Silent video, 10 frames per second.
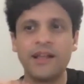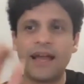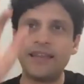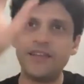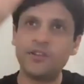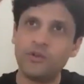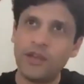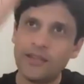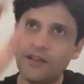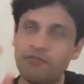And yet you
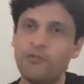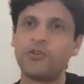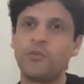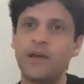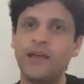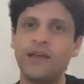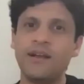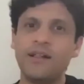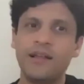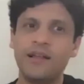take that fruit away,
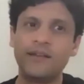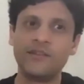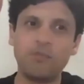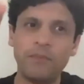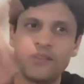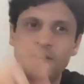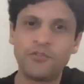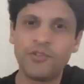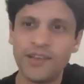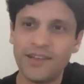it does not make the
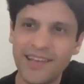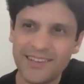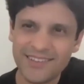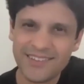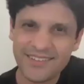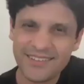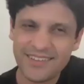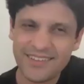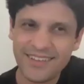tree any less.